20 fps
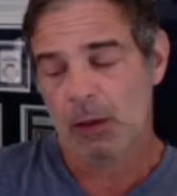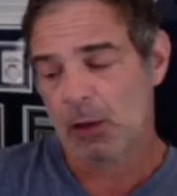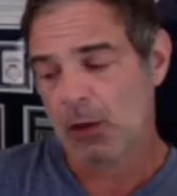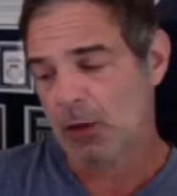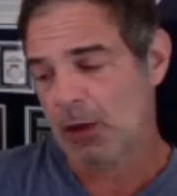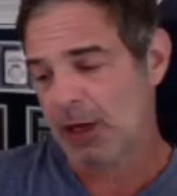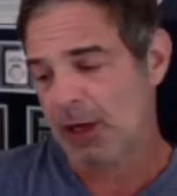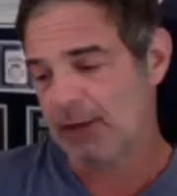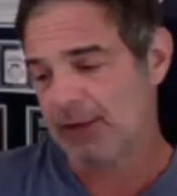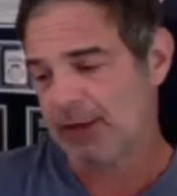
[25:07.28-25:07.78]
know,
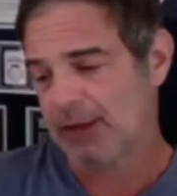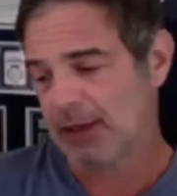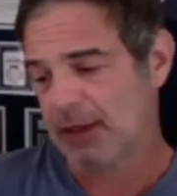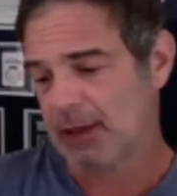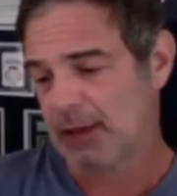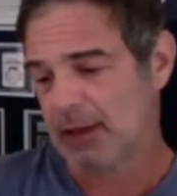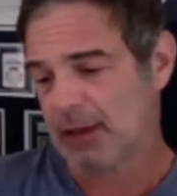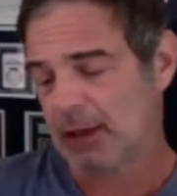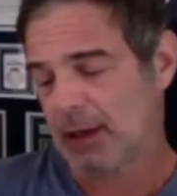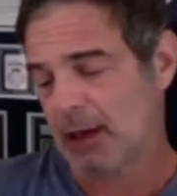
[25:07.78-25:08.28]
I
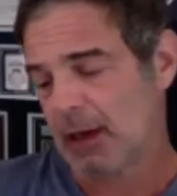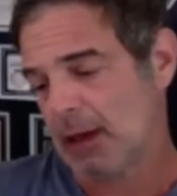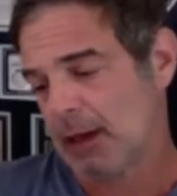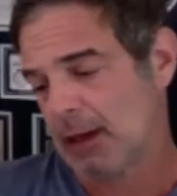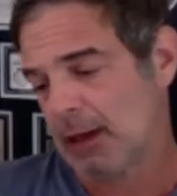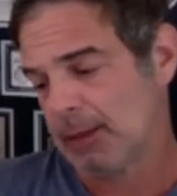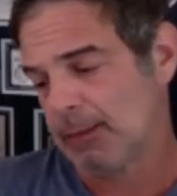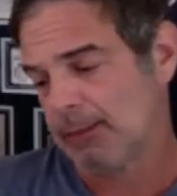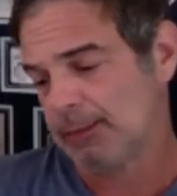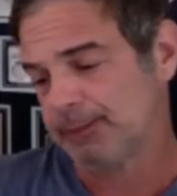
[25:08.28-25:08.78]
think
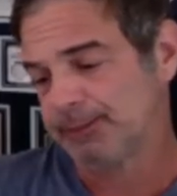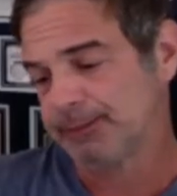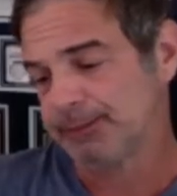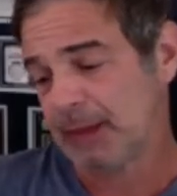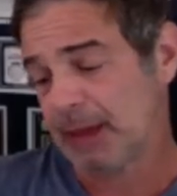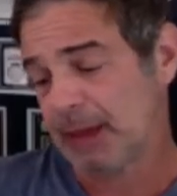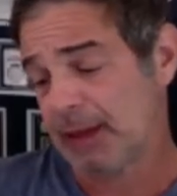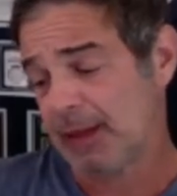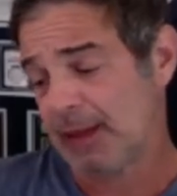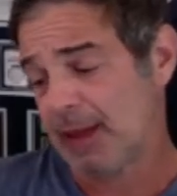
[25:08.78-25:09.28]

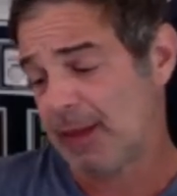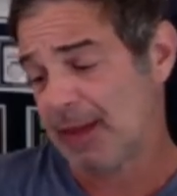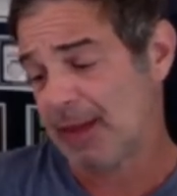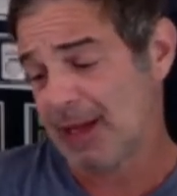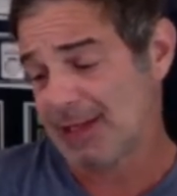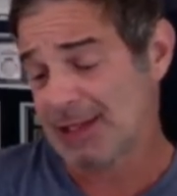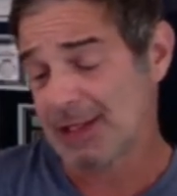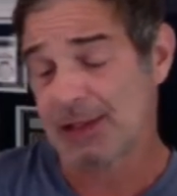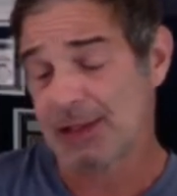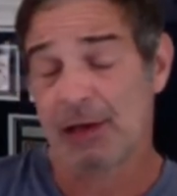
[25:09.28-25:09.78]

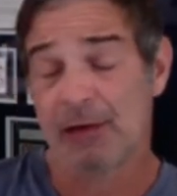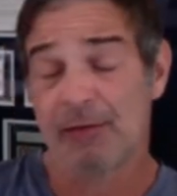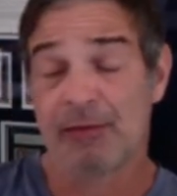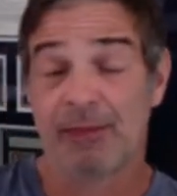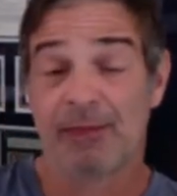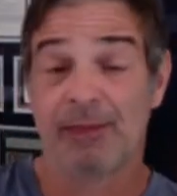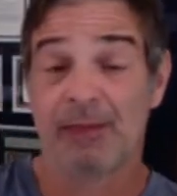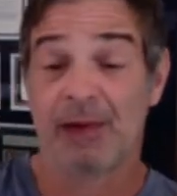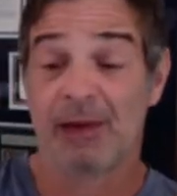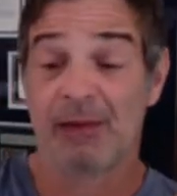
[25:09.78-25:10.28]
that's a
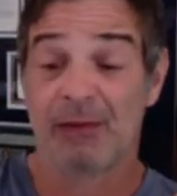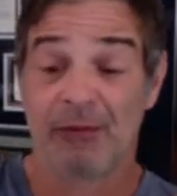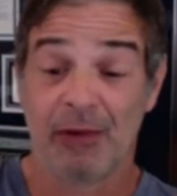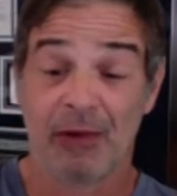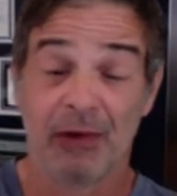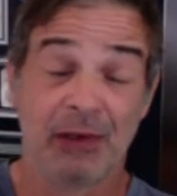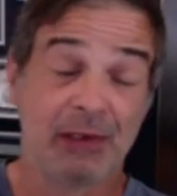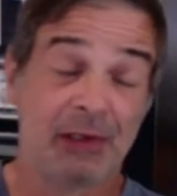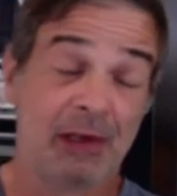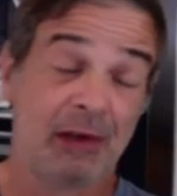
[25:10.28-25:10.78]

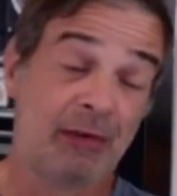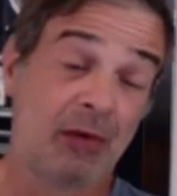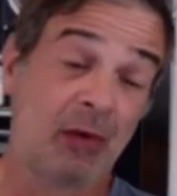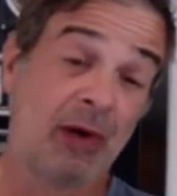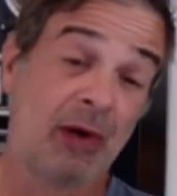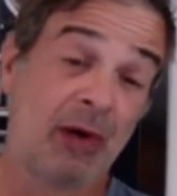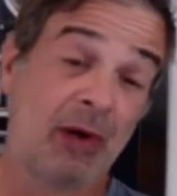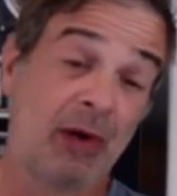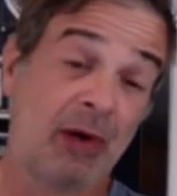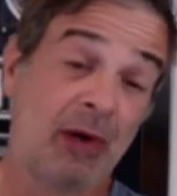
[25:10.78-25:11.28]
very tough
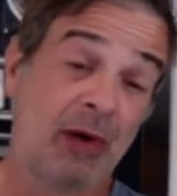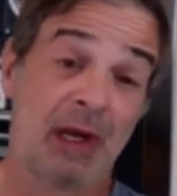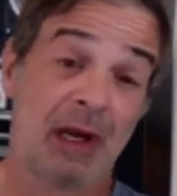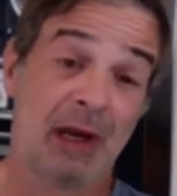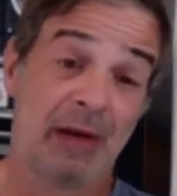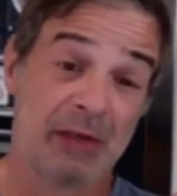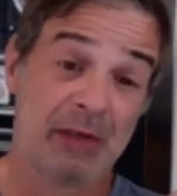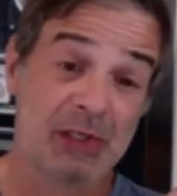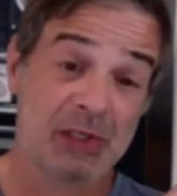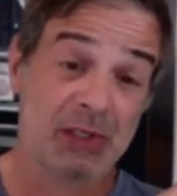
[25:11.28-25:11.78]
question,
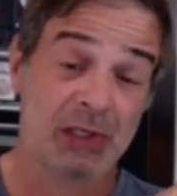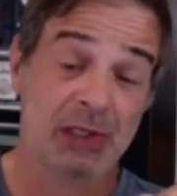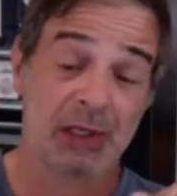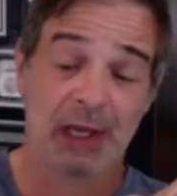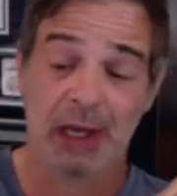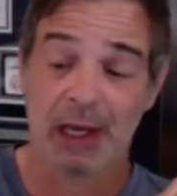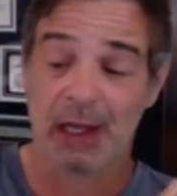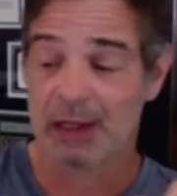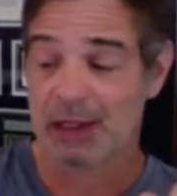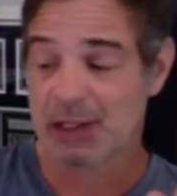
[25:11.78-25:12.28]
obviously,
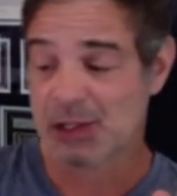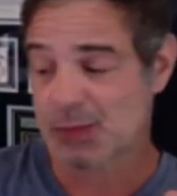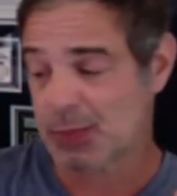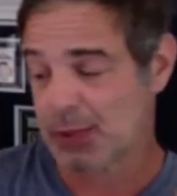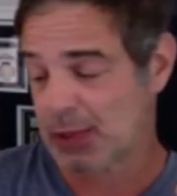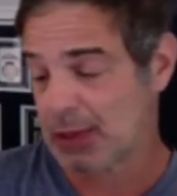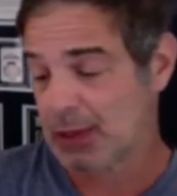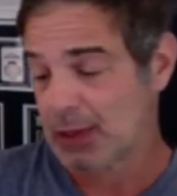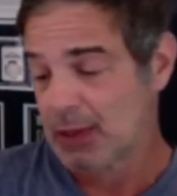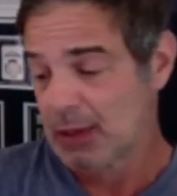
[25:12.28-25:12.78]
Alex.
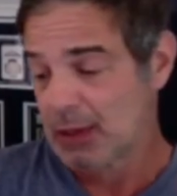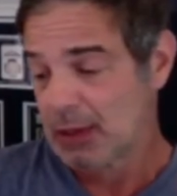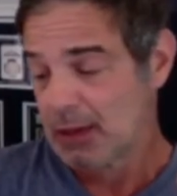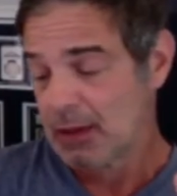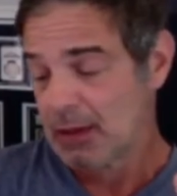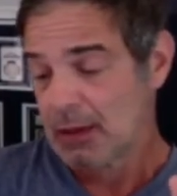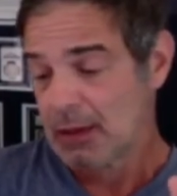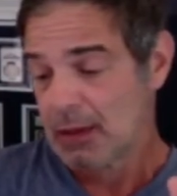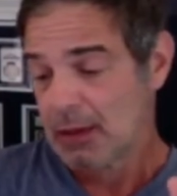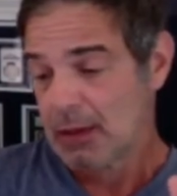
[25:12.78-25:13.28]
But,
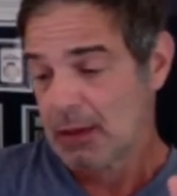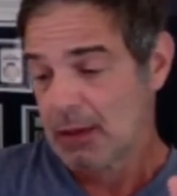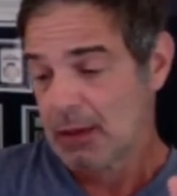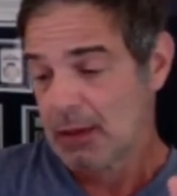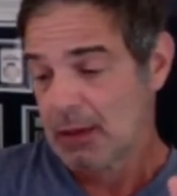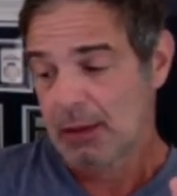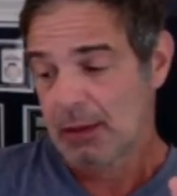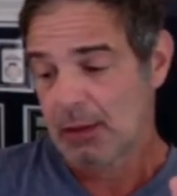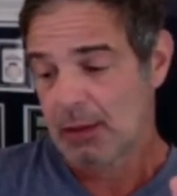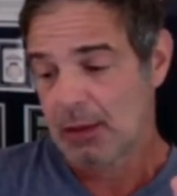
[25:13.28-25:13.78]

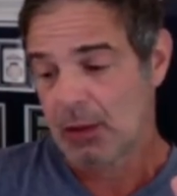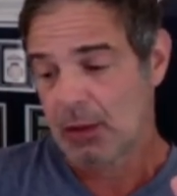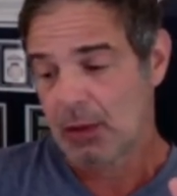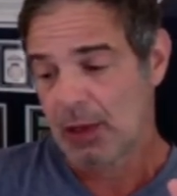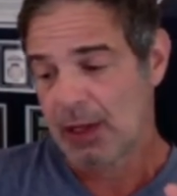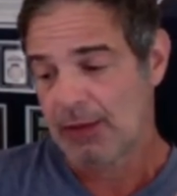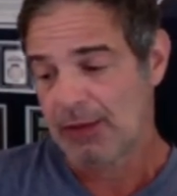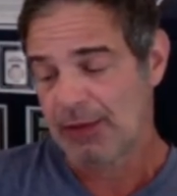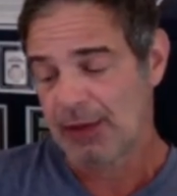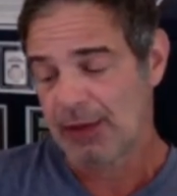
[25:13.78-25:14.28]
you know,
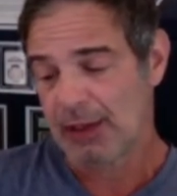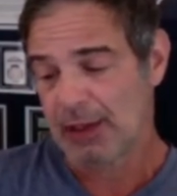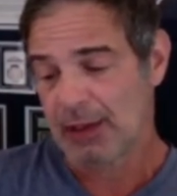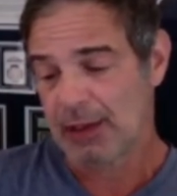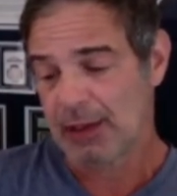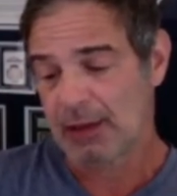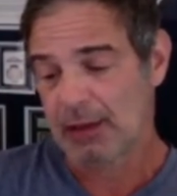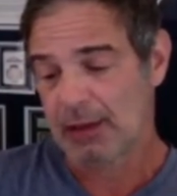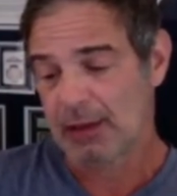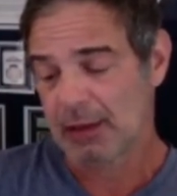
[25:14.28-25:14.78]
I
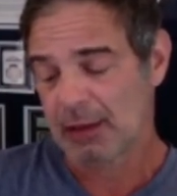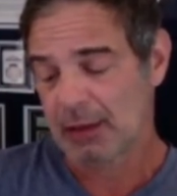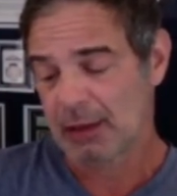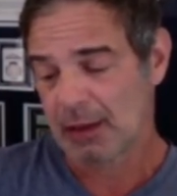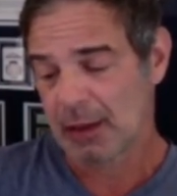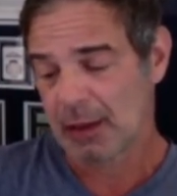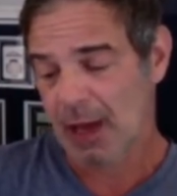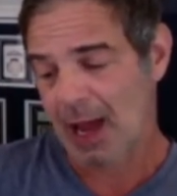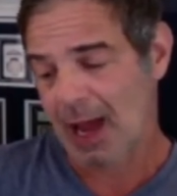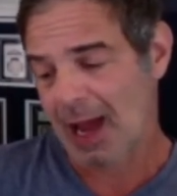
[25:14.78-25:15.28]
think
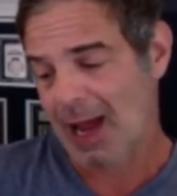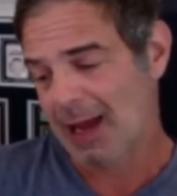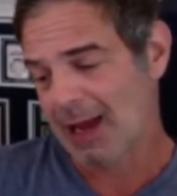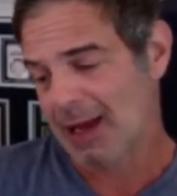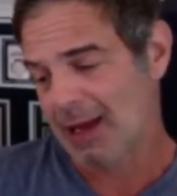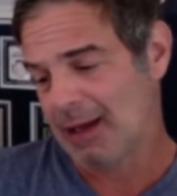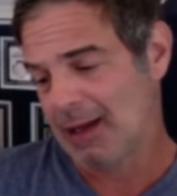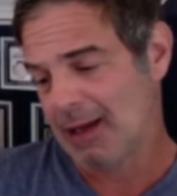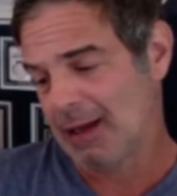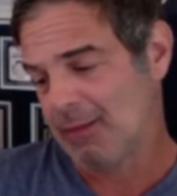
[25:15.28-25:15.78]
I
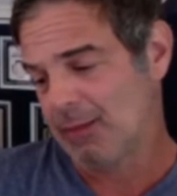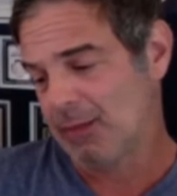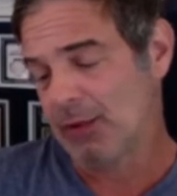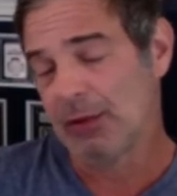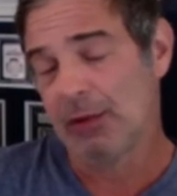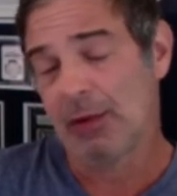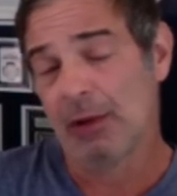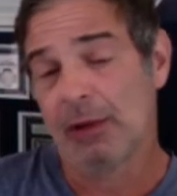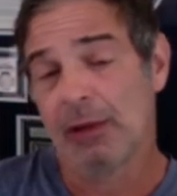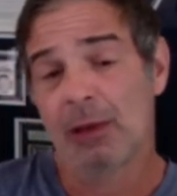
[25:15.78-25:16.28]
am
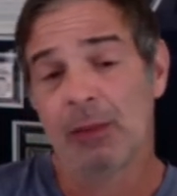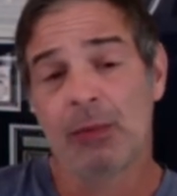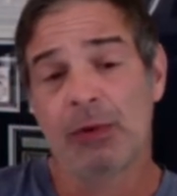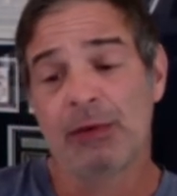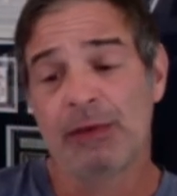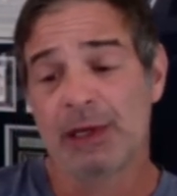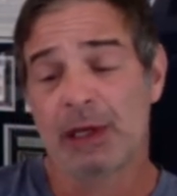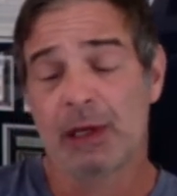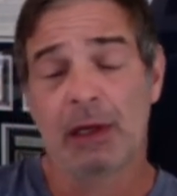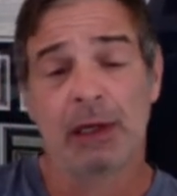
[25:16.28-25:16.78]
a
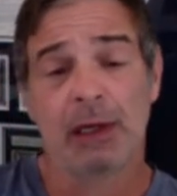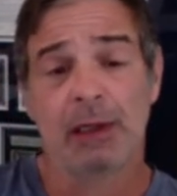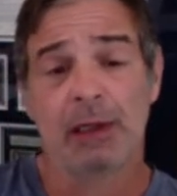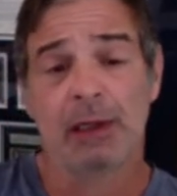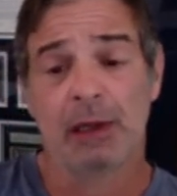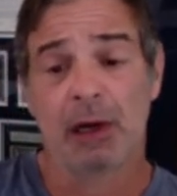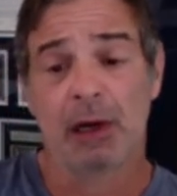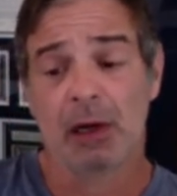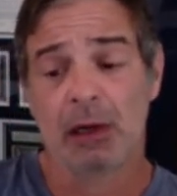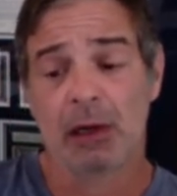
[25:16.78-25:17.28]
libertarian
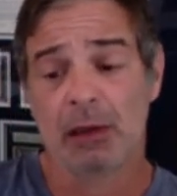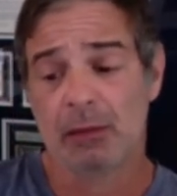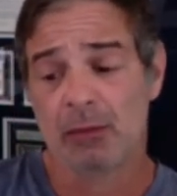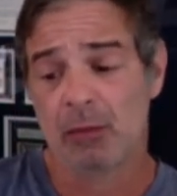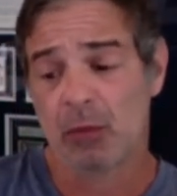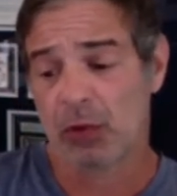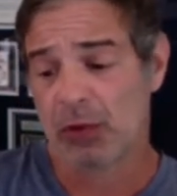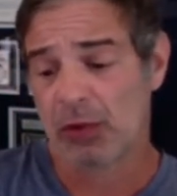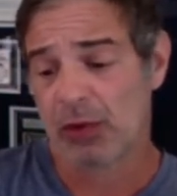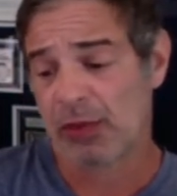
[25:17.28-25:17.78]
at heart.
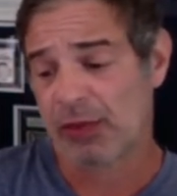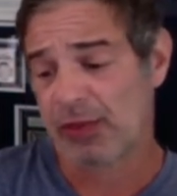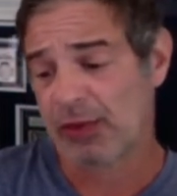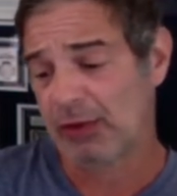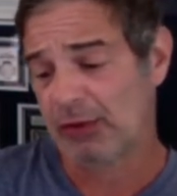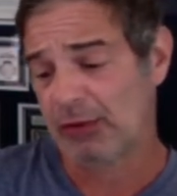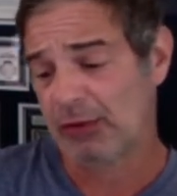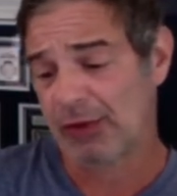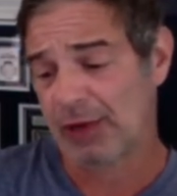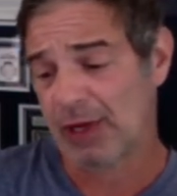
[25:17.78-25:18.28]
One of the
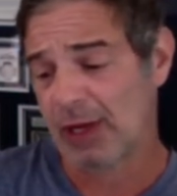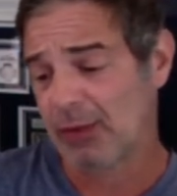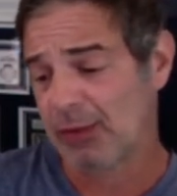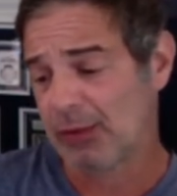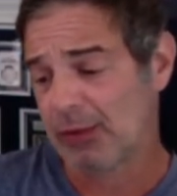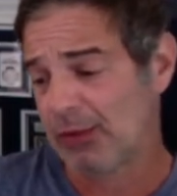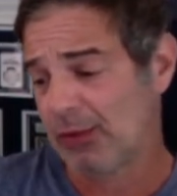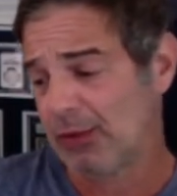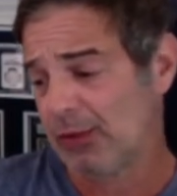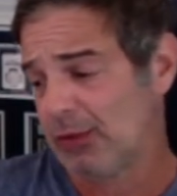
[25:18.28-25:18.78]
things that I
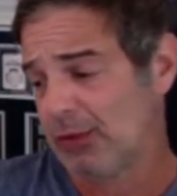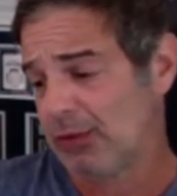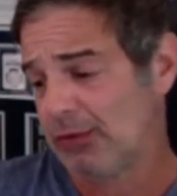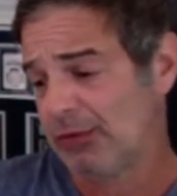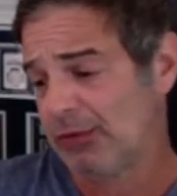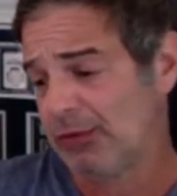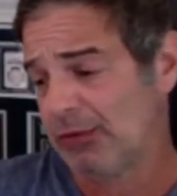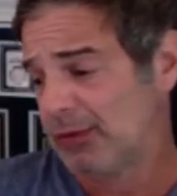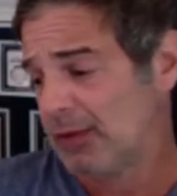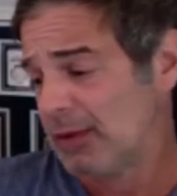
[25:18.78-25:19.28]
would do
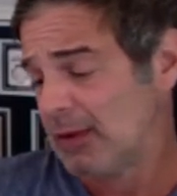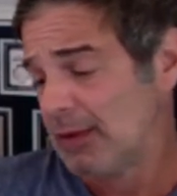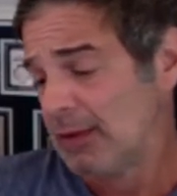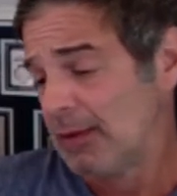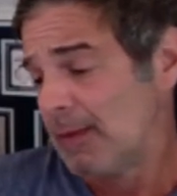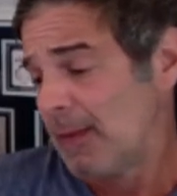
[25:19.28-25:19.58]
is,